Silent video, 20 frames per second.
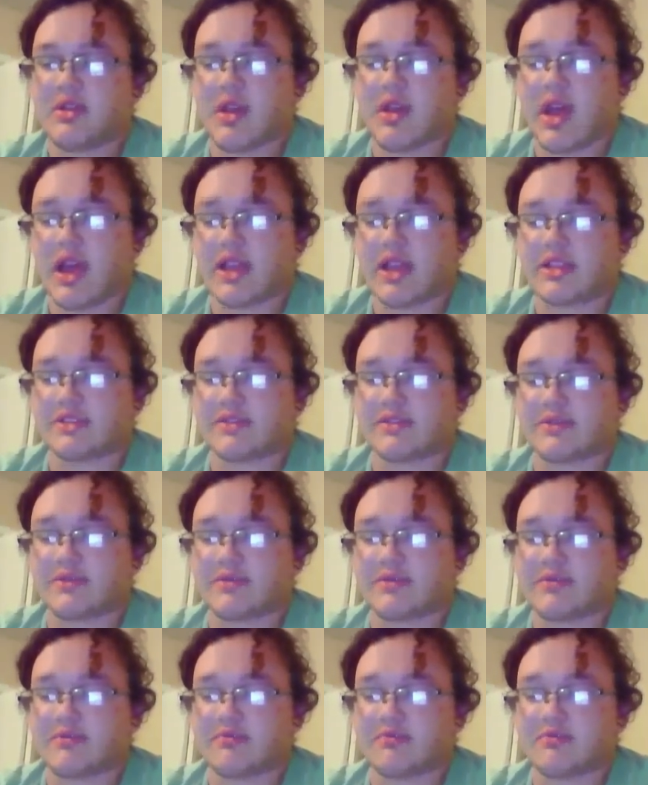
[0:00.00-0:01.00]
as
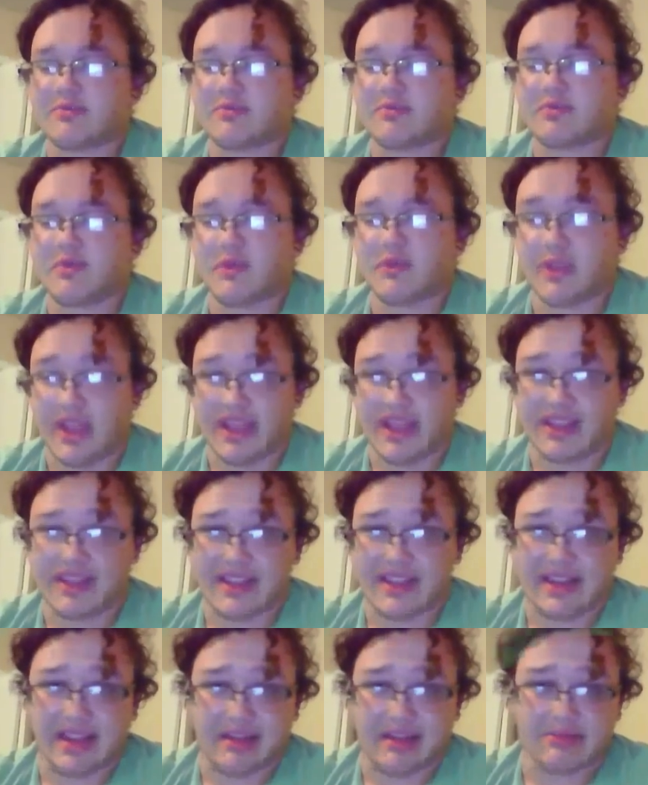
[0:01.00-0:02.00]
likely
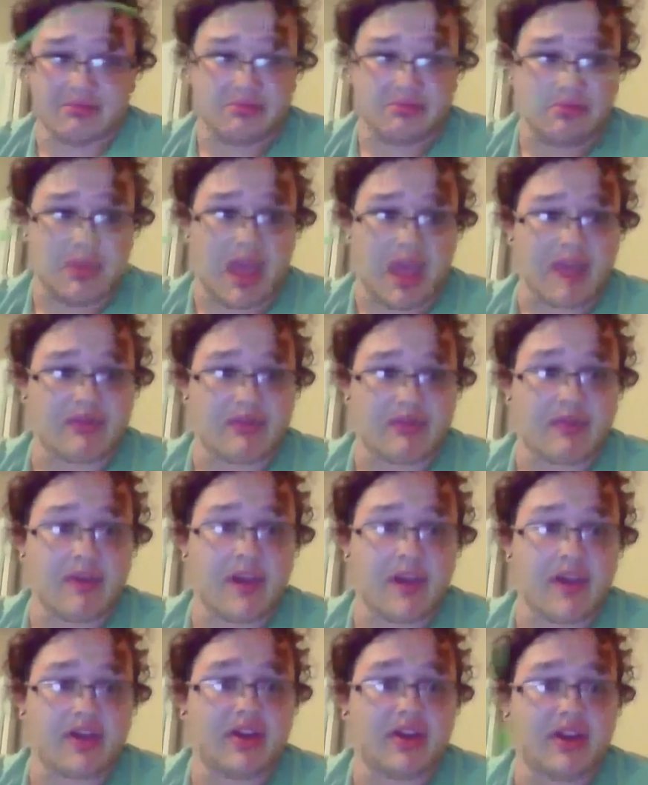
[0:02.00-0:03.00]
to have a
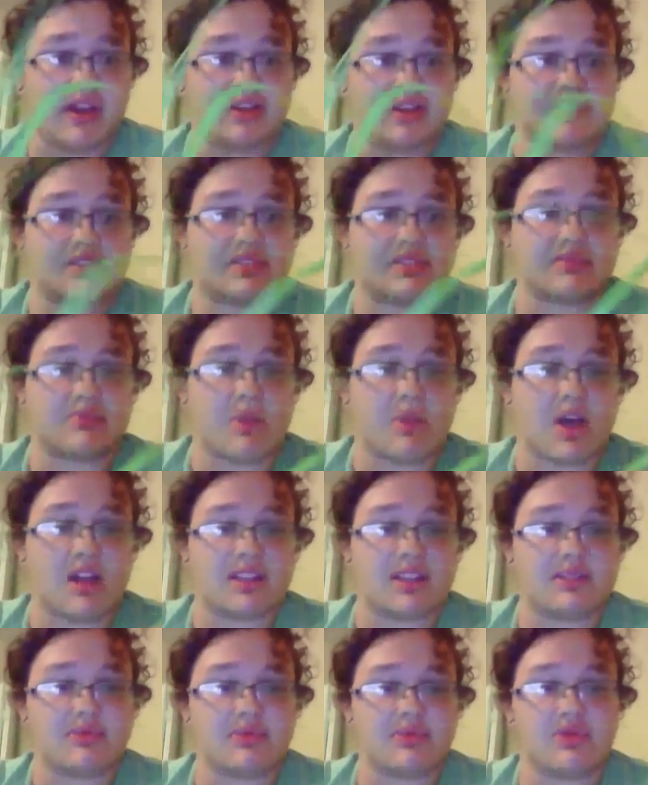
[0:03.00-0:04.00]
fire as
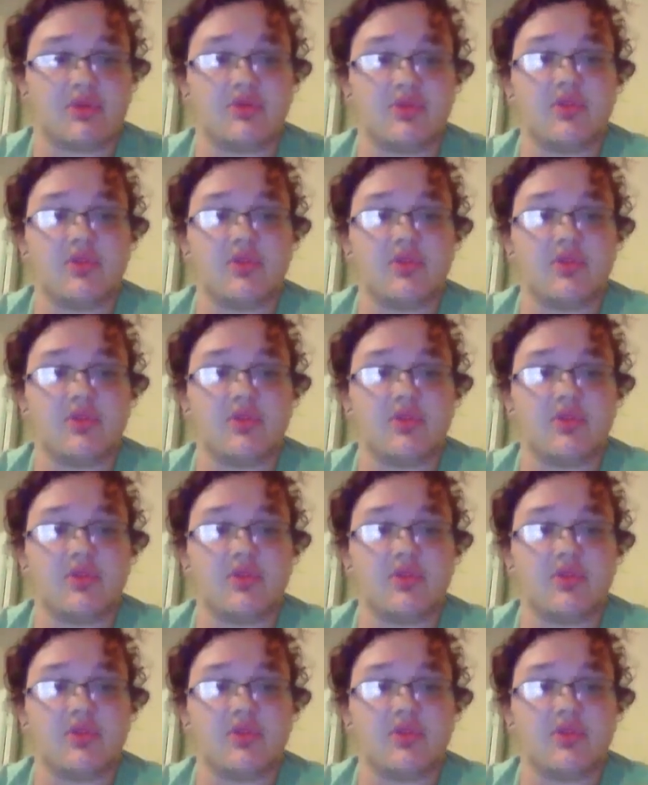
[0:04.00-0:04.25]
possible